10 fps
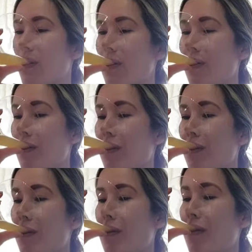
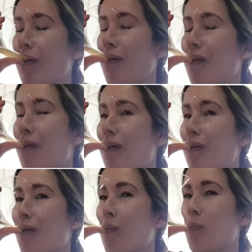
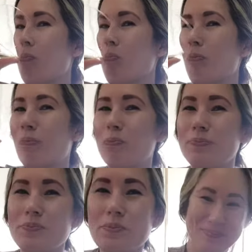
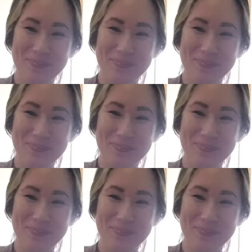(silence)